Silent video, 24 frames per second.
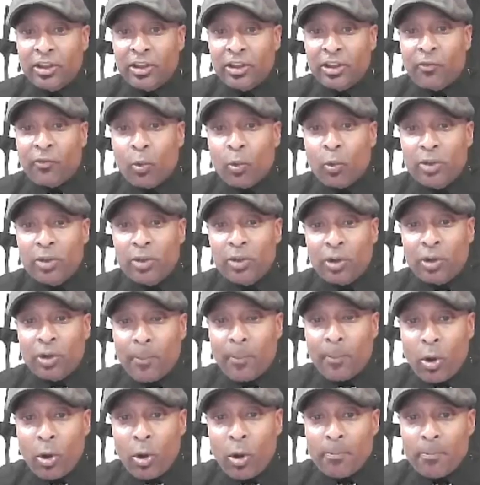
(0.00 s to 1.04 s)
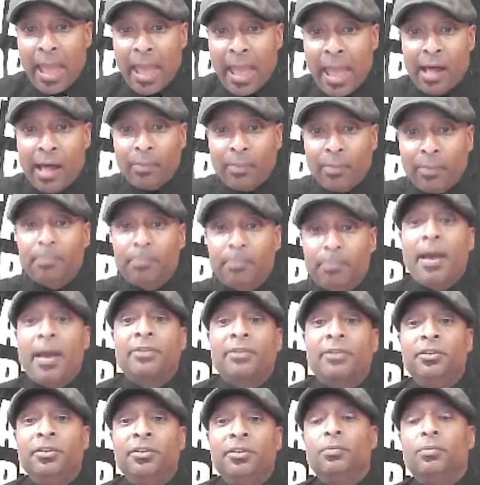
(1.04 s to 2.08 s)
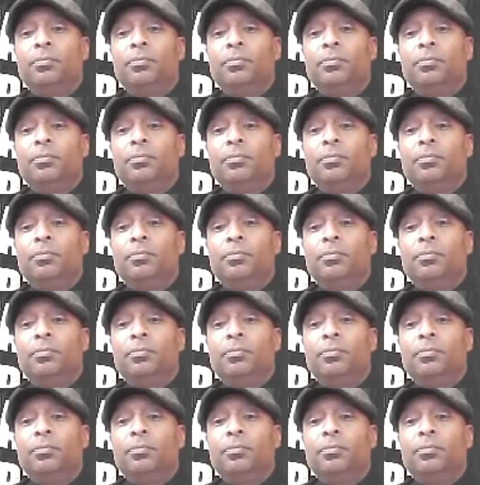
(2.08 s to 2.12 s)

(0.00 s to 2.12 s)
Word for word: for Red Star Report. Hal, back to you.